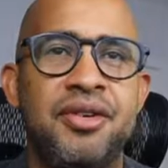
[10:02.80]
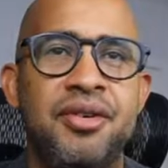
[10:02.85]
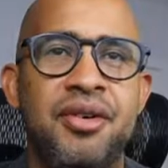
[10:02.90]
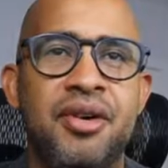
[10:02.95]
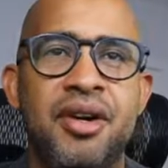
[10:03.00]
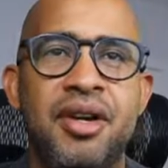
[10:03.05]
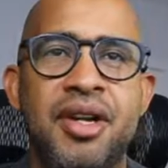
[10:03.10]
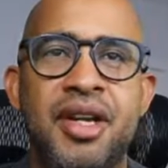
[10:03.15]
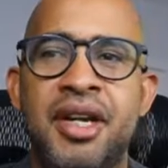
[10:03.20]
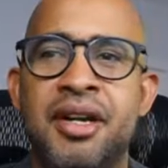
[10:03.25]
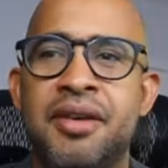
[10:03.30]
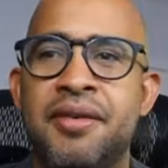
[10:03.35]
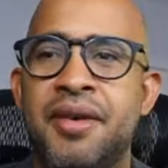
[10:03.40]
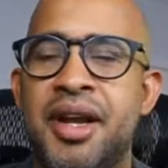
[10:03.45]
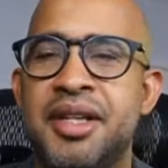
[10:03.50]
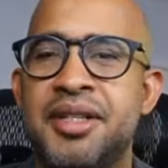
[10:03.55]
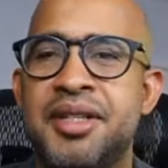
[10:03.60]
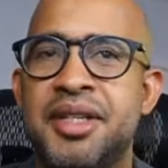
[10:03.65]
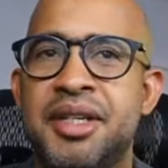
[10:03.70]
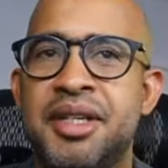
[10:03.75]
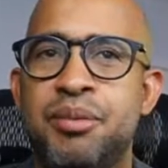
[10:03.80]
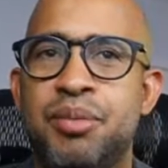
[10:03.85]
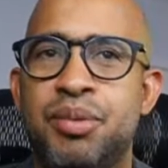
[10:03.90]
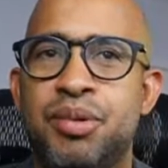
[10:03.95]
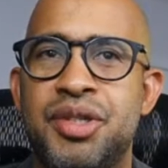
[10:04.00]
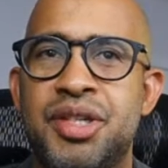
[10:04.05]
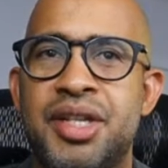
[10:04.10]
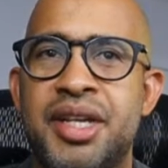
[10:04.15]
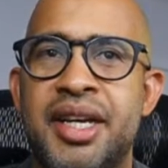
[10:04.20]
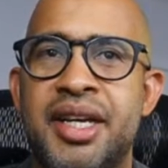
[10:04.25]
you are interested in
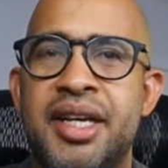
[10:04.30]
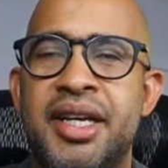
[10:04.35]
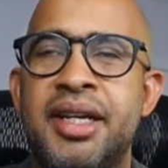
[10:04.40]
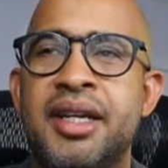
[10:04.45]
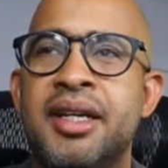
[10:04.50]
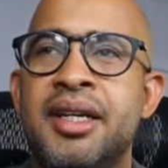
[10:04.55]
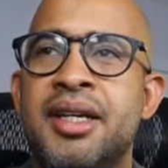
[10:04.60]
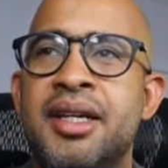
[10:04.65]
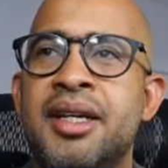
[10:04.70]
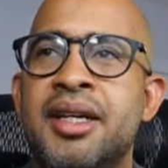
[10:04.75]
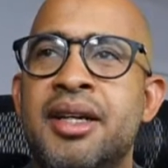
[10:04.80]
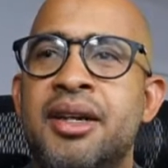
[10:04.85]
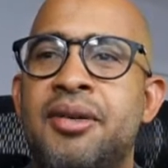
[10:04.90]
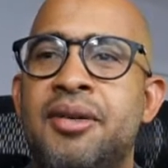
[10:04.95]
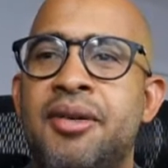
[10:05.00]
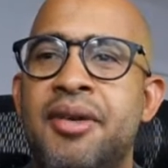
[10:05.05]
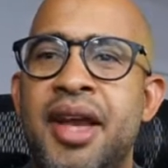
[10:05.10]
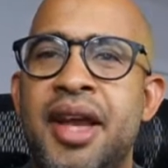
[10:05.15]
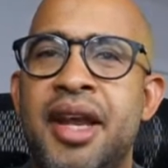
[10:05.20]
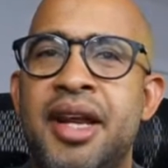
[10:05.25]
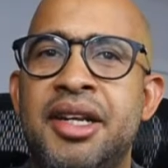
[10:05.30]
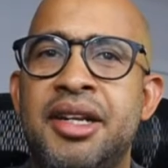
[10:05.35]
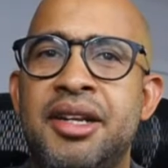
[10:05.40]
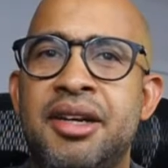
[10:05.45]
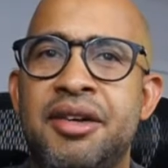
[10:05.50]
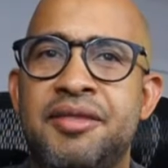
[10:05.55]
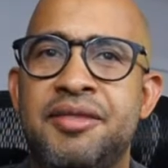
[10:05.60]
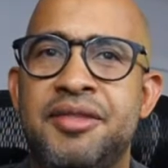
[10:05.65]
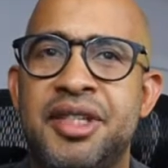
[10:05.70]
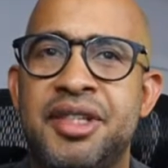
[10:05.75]
presenting on any
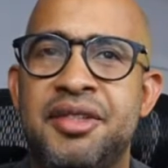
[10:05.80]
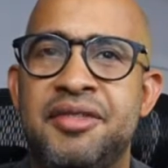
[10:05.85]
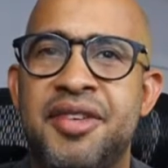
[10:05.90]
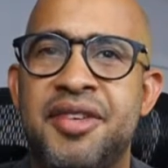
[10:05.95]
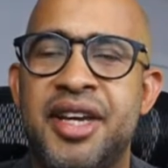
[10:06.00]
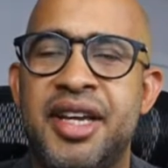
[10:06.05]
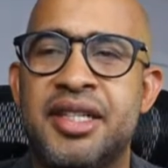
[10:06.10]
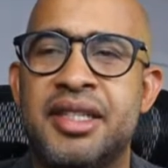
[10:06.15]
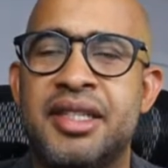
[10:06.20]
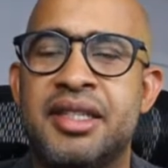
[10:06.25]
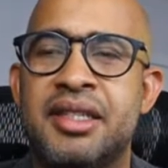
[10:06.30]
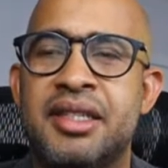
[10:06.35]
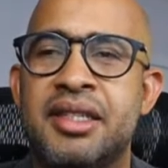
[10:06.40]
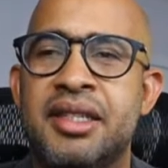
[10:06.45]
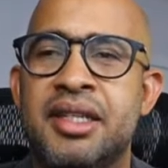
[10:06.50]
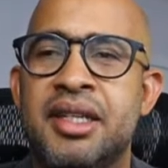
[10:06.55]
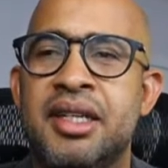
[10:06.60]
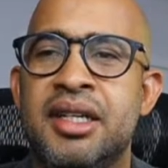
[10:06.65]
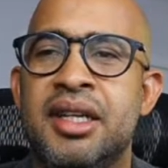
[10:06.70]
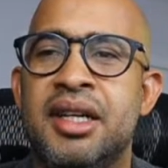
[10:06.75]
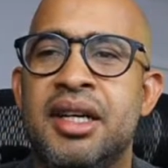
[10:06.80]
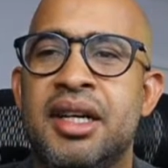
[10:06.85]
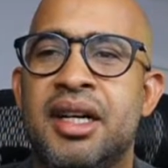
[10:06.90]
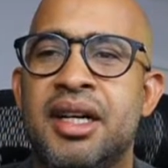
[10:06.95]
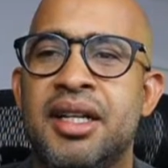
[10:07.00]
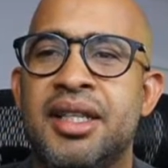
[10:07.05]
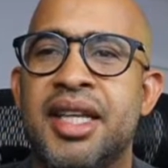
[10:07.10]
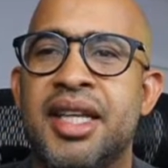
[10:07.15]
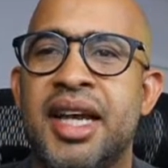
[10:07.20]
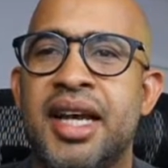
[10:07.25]
of the events
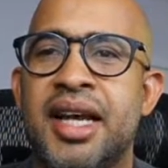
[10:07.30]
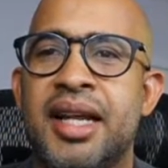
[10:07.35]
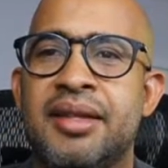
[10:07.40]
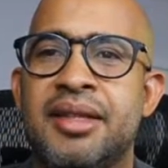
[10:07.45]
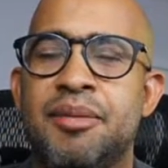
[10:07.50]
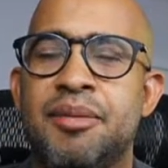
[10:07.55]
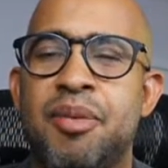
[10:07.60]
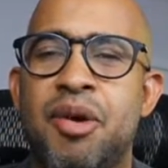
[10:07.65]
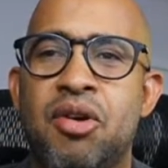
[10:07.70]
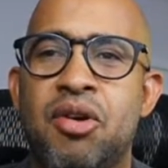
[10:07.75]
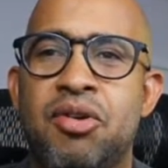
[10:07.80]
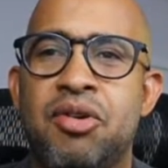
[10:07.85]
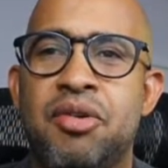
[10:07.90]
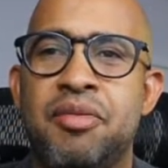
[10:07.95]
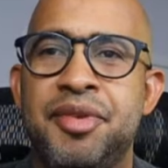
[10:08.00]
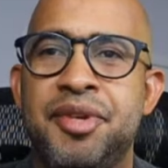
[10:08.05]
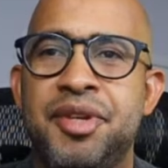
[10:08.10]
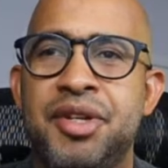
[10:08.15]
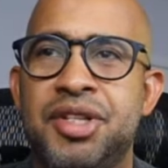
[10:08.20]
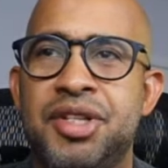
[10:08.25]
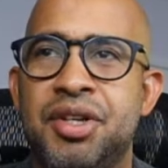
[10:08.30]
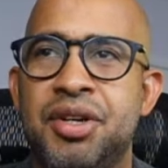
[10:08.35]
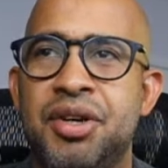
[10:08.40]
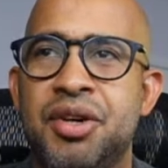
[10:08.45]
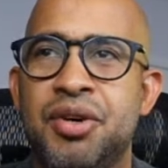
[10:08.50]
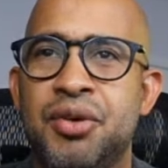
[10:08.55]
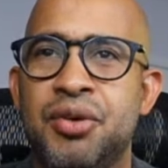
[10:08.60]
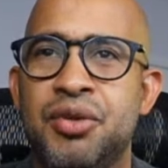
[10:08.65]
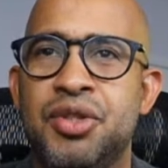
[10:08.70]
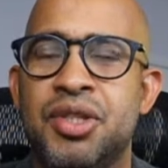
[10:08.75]
that the Power Community
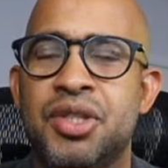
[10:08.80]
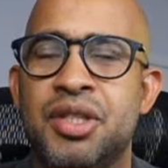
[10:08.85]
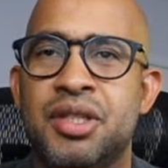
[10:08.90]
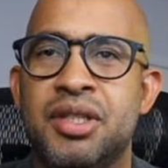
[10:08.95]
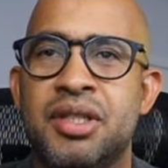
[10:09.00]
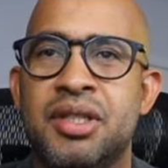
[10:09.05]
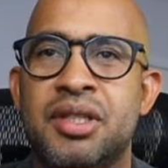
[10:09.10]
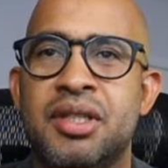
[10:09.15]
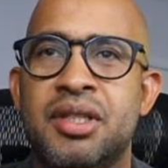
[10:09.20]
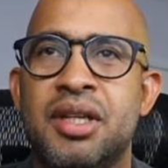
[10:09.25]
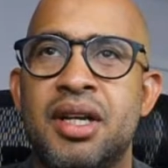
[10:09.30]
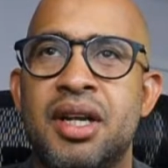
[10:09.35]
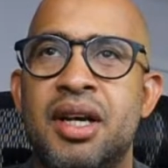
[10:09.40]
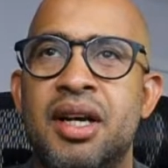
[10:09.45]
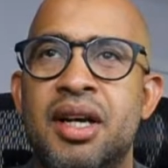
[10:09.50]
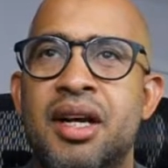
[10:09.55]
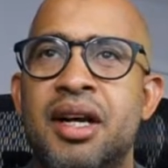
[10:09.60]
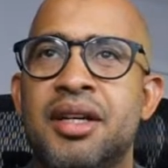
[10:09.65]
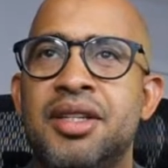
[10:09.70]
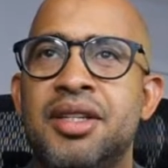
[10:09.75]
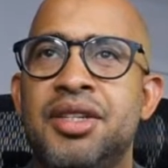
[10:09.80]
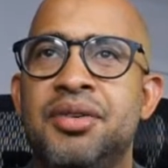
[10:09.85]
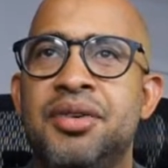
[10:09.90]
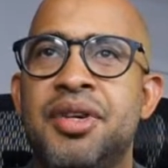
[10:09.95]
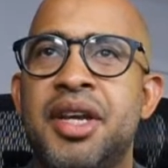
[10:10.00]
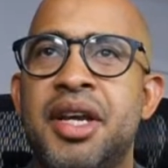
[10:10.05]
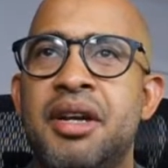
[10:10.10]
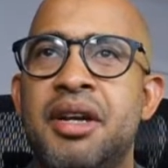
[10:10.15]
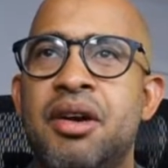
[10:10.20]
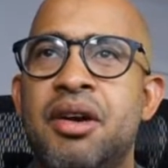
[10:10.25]
hosts, you
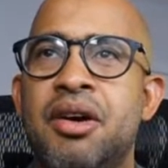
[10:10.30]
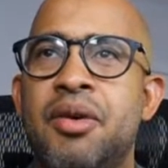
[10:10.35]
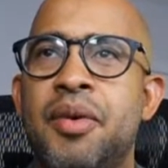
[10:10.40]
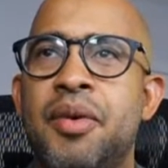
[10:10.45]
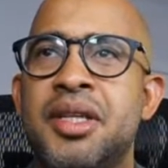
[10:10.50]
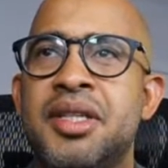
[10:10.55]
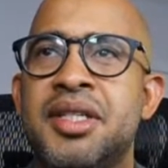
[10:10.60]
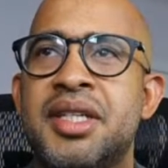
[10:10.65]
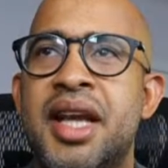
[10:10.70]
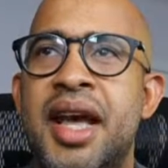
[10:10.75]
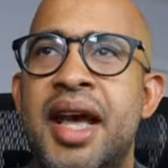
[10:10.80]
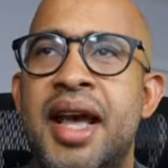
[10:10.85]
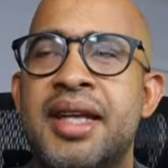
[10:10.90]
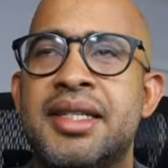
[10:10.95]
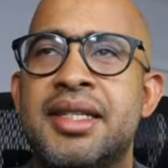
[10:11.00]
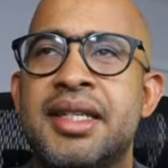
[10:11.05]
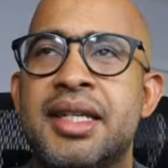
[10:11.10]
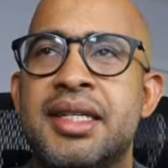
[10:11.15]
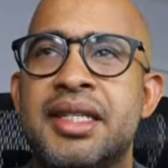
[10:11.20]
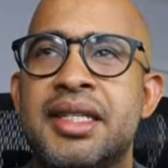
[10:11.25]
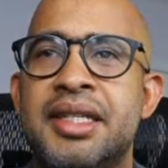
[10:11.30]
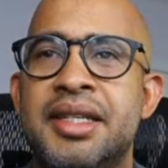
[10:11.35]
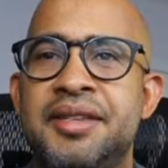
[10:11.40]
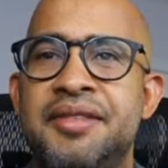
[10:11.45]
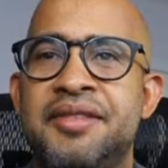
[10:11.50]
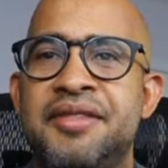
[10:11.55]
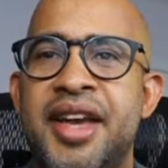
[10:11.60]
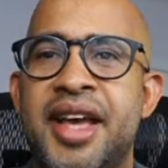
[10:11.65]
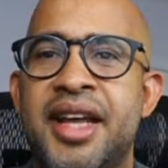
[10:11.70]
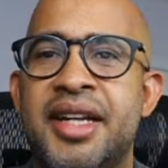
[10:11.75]
can always access the
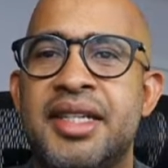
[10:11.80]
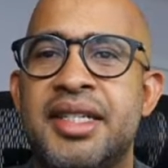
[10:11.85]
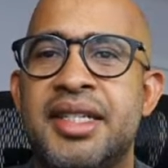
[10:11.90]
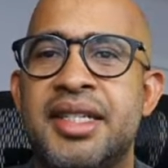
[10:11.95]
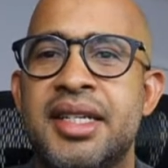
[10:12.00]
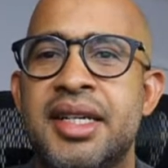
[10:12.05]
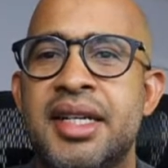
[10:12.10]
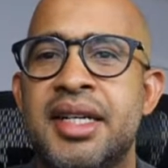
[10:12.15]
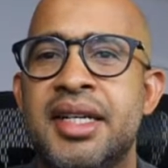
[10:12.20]
event.